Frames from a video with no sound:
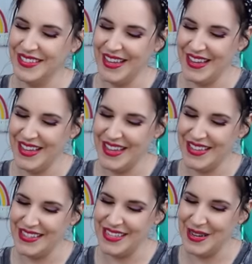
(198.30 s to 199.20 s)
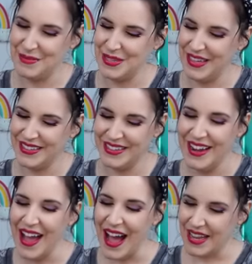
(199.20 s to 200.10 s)
nutty and jam tiger.
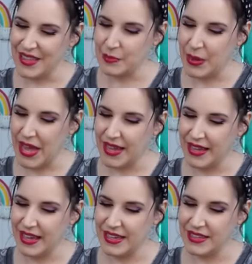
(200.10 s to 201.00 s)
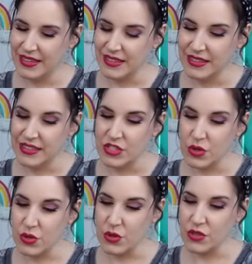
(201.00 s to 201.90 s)
And then Pan Kitty. So
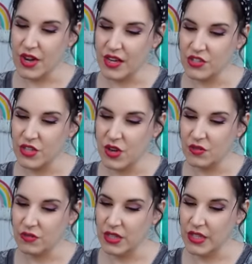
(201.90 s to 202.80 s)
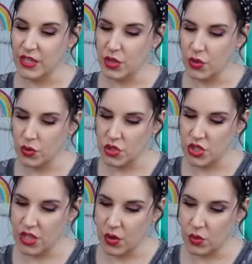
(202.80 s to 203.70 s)
those are actually all really cute.
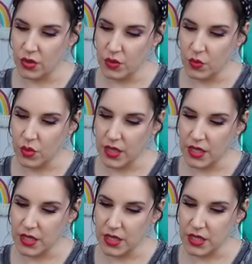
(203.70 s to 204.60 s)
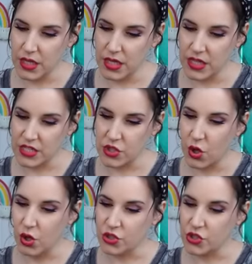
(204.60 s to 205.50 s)
The only one that is
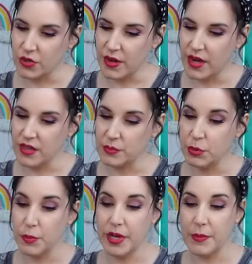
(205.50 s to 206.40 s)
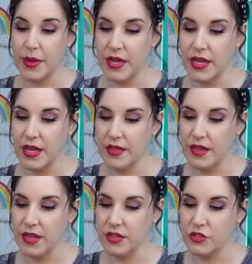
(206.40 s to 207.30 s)
ultra rare is Blueberry Bunny, and
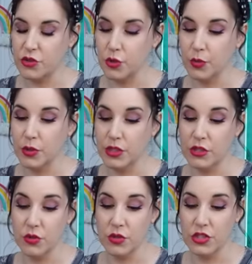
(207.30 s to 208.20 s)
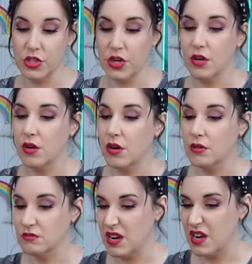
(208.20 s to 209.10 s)
then Strudel Poodle and Unicorn Tart
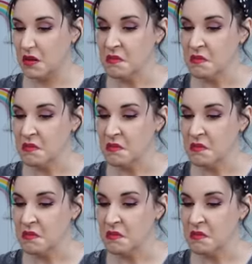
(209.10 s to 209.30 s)
are rare.